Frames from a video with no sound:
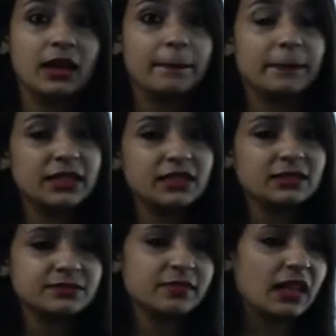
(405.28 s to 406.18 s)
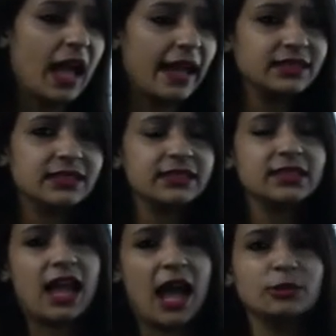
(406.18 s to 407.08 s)
But I think
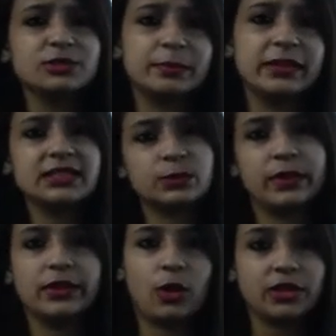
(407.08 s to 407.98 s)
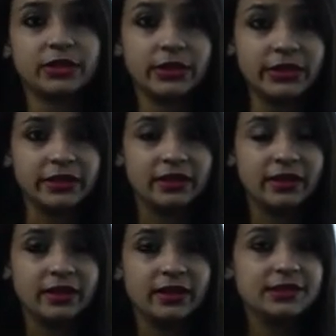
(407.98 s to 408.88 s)
the house bricks were not good.
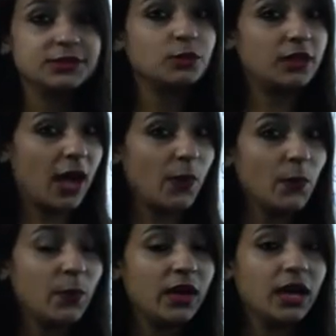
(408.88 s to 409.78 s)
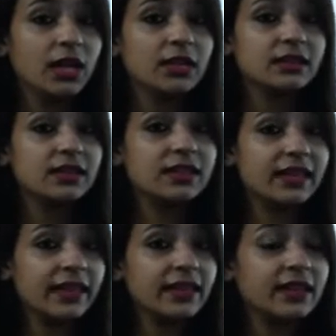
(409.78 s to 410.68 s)
So now the
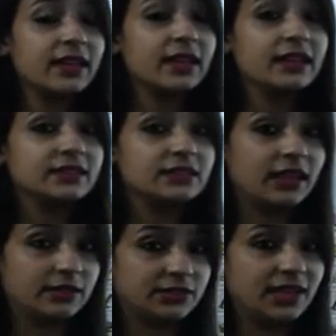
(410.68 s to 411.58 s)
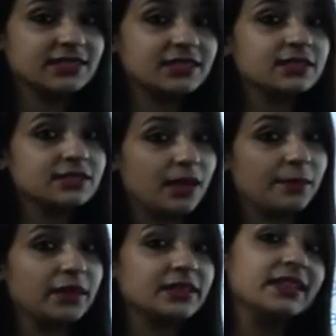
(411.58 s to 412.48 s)
king just
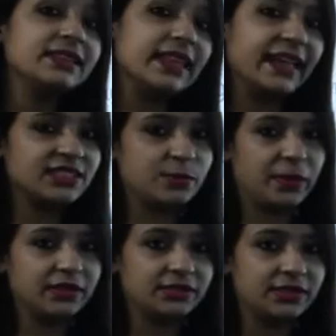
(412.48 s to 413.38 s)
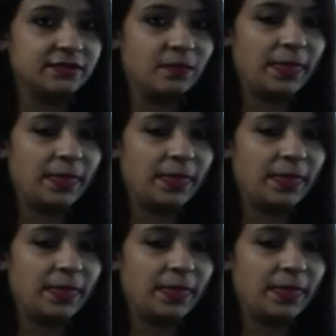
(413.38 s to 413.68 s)
summoned the next person.